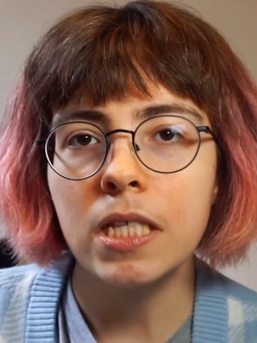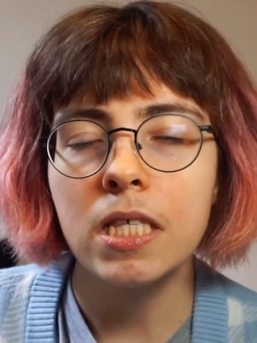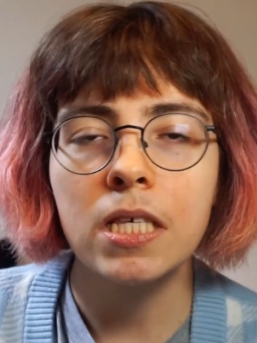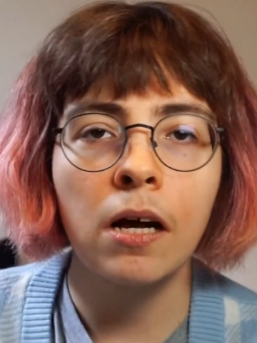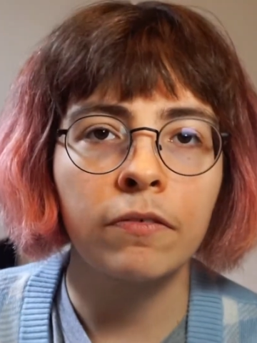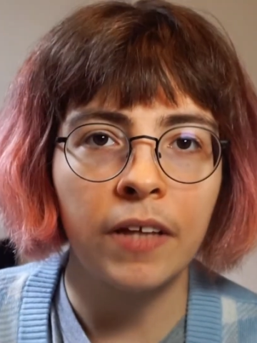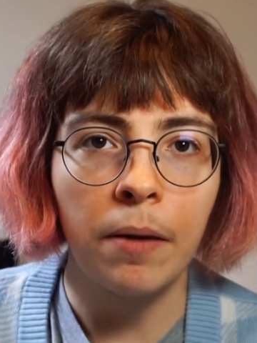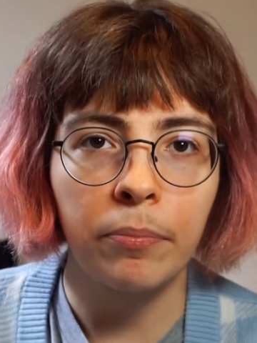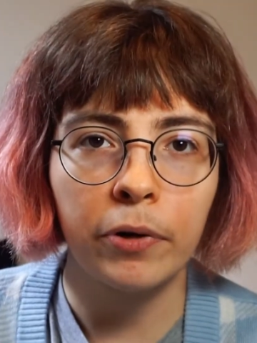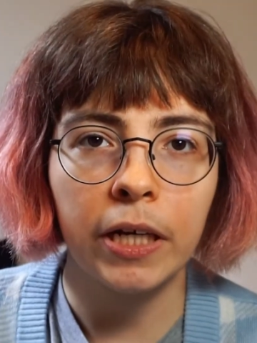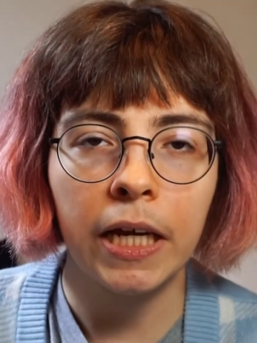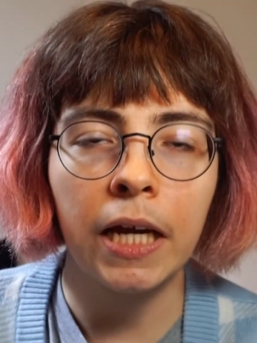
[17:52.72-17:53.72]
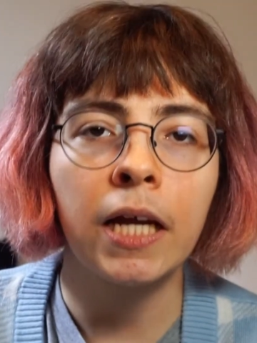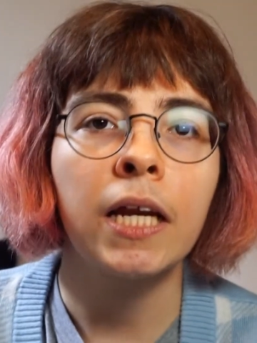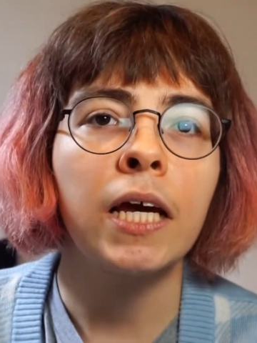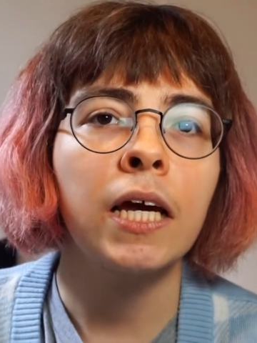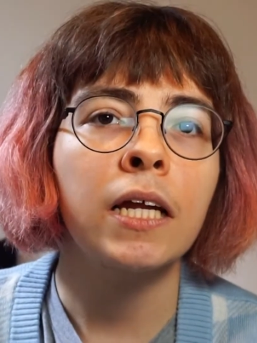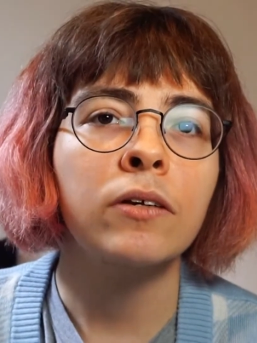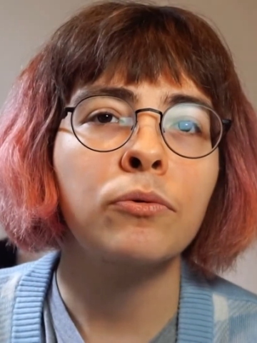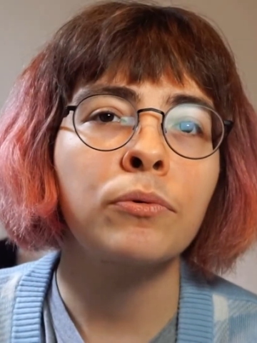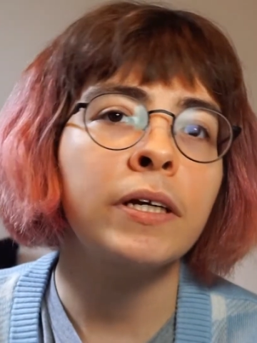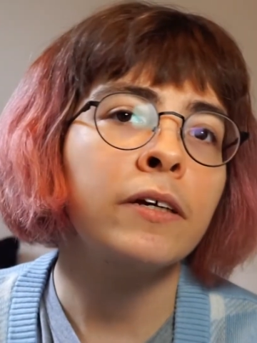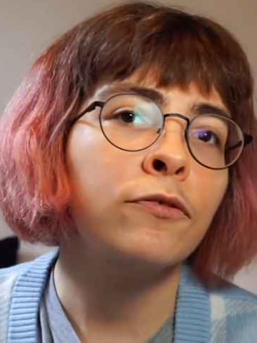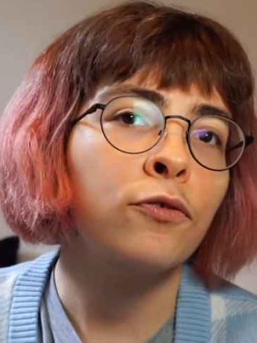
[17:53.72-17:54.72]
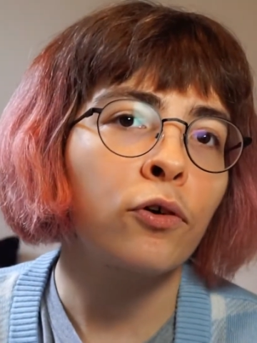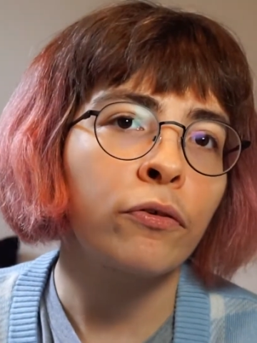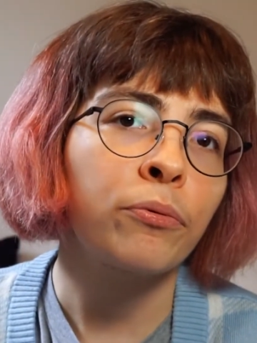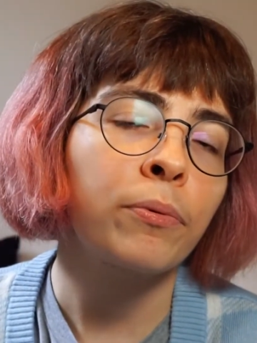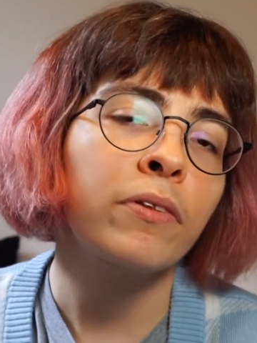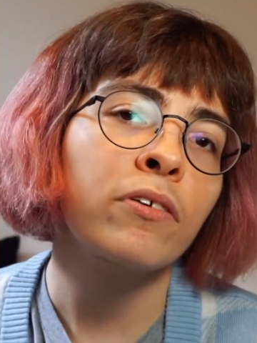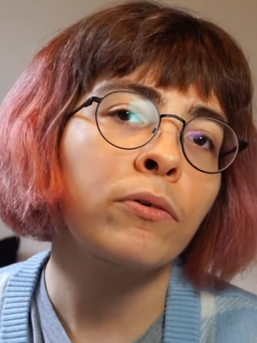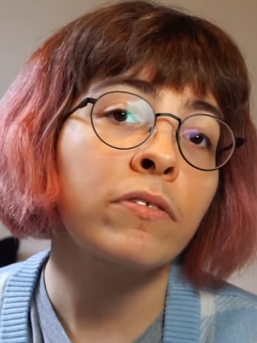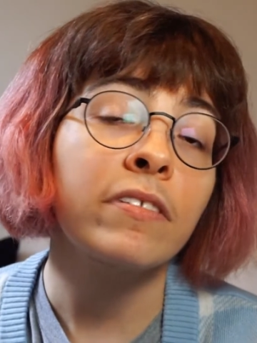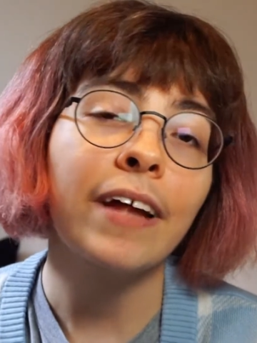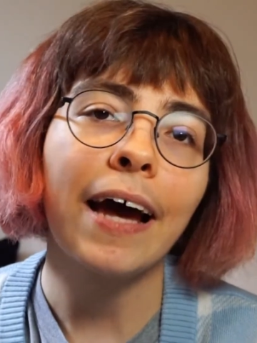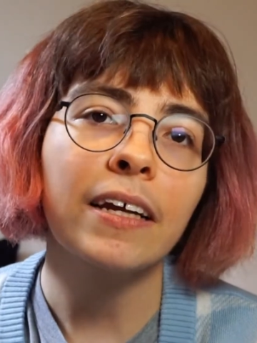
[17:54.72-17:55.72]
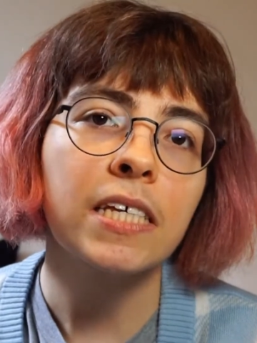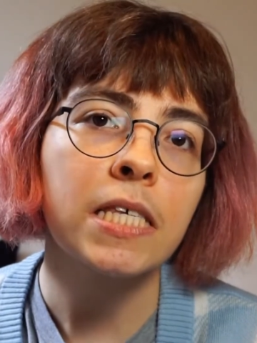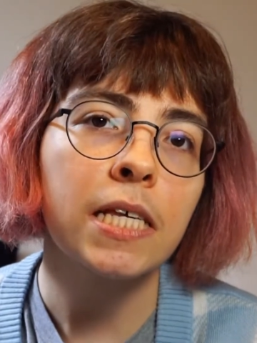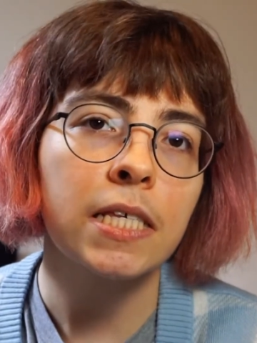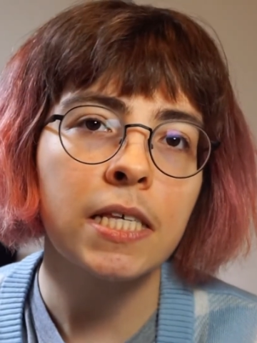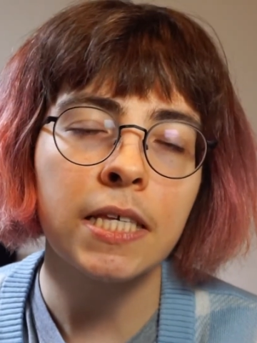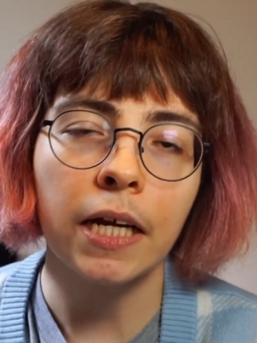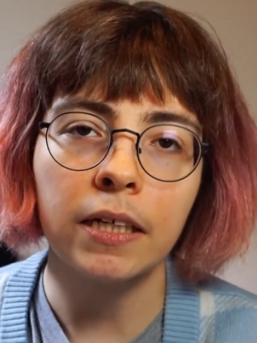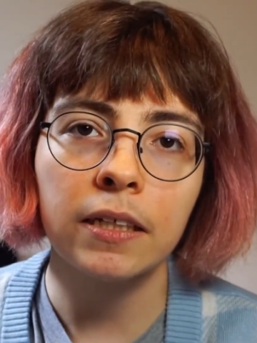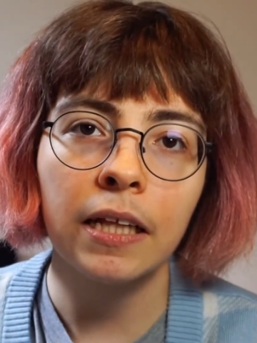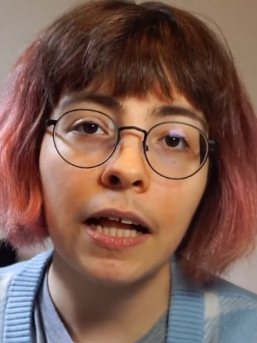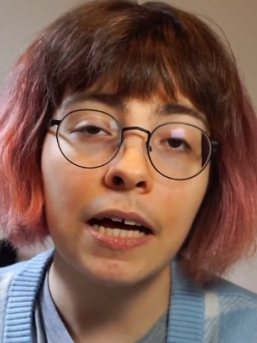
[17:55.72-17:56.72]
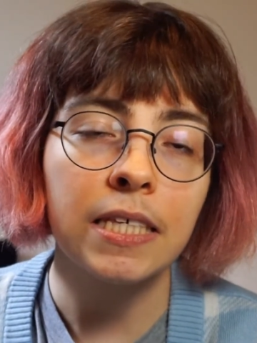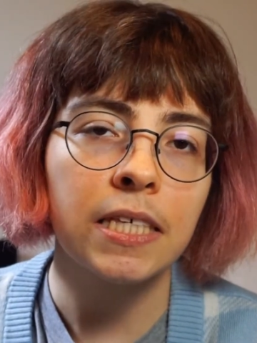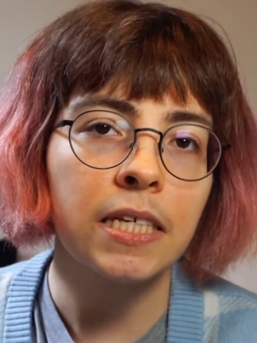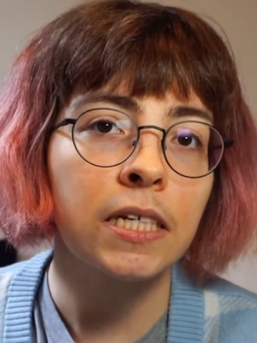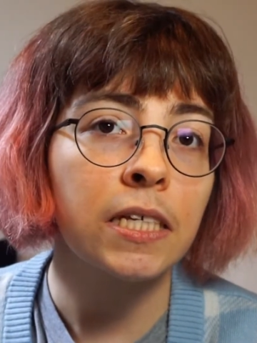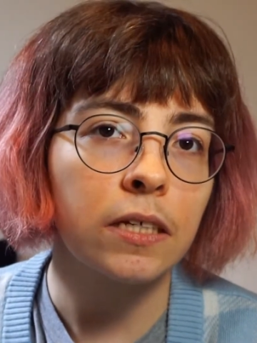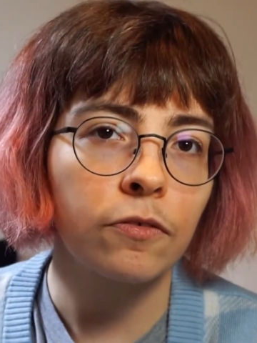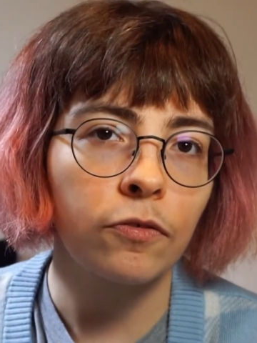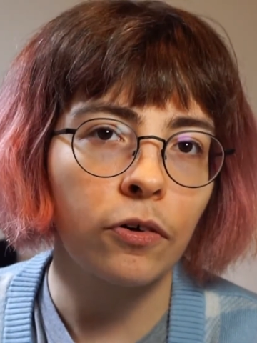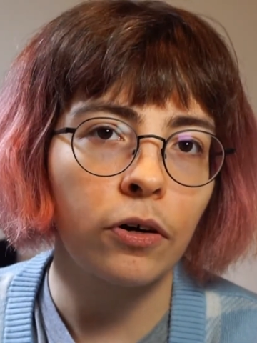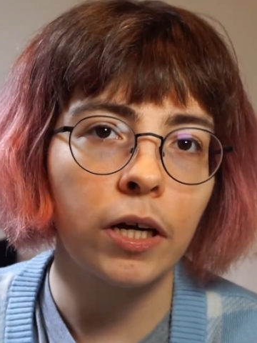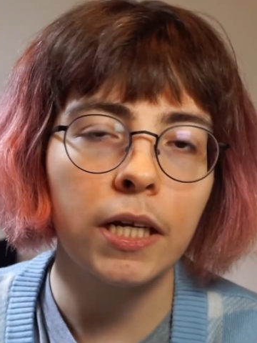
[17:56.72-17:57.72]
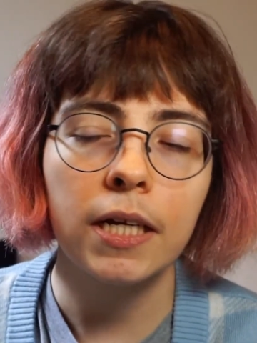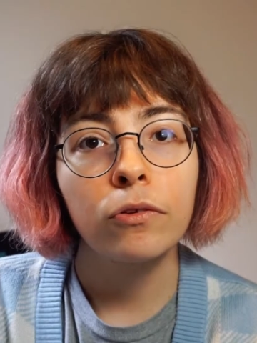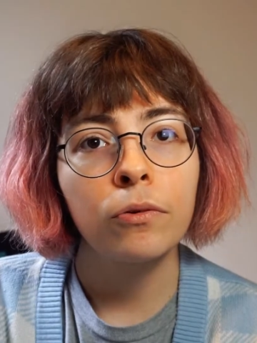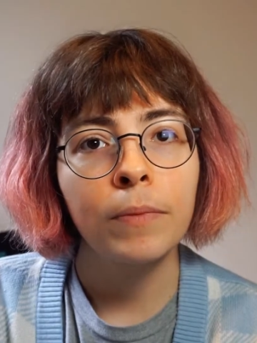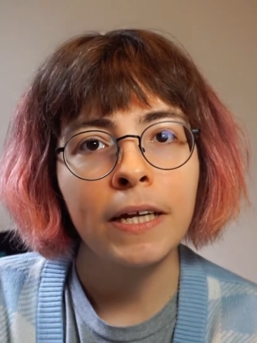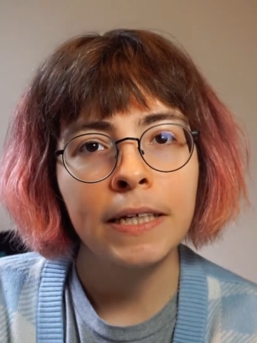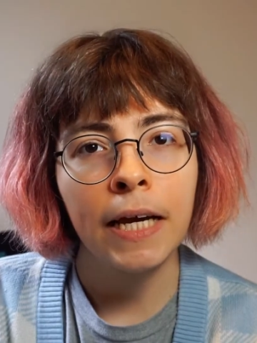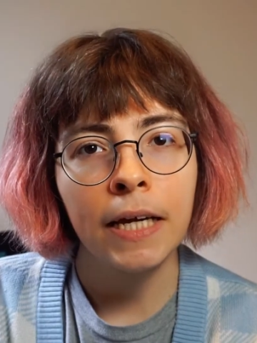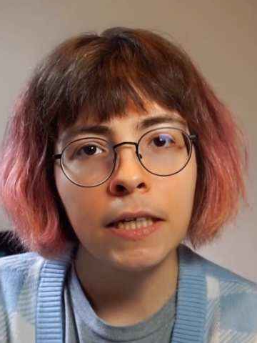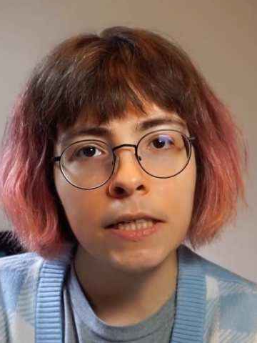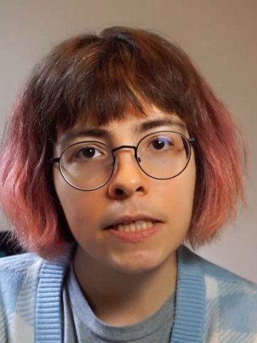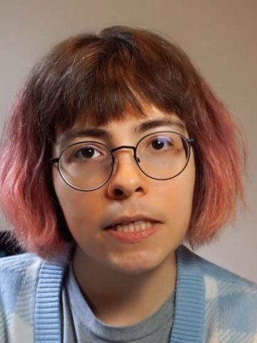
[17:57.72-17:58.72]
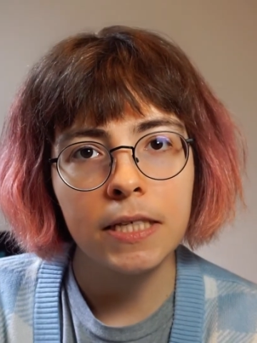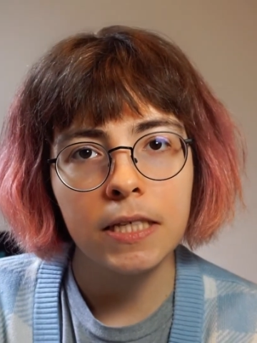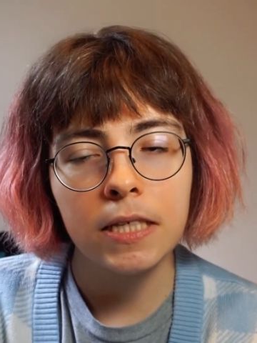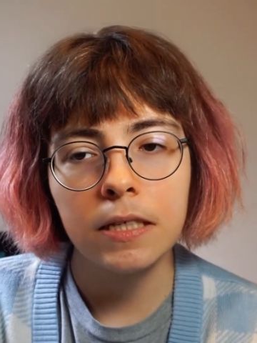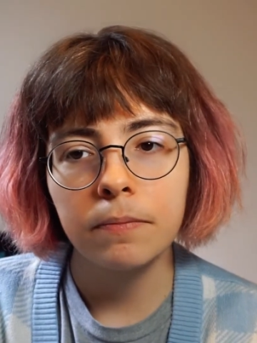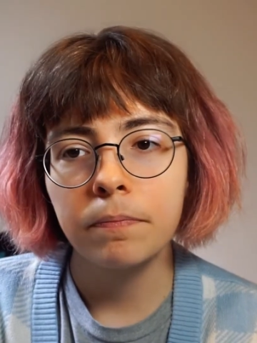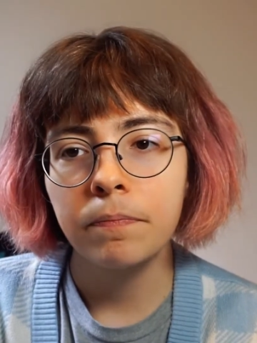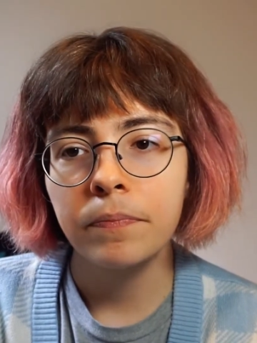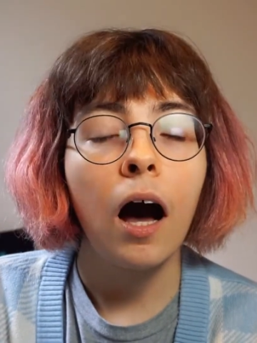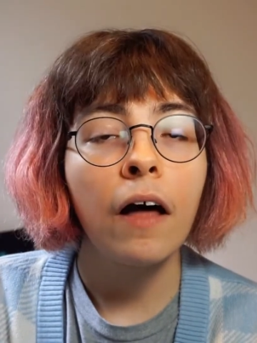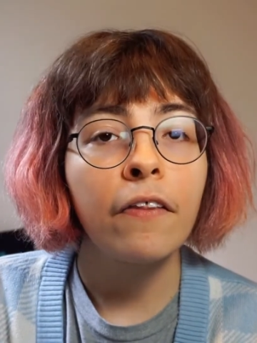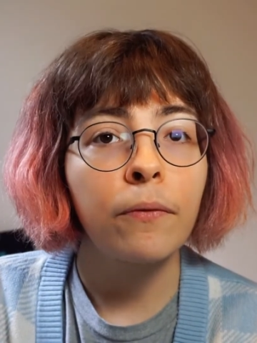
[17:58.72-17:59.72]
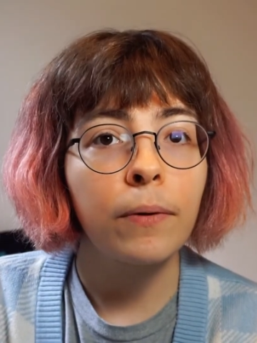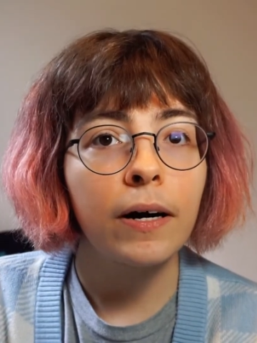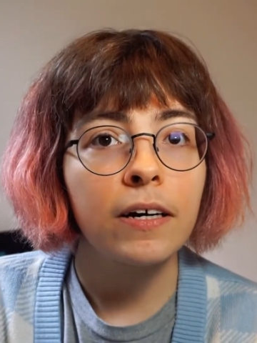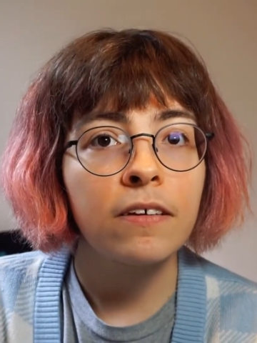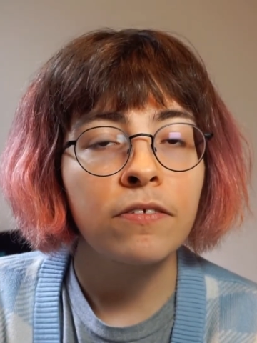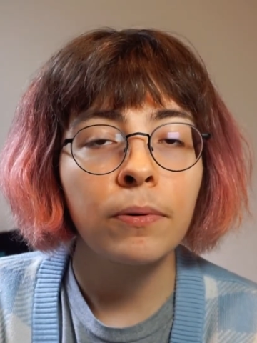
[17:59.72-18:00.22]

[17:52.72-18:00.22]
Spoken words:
self-deprecate, and reinforce one's own status as a second-class citizen for it, to maintain the system. Otherwise,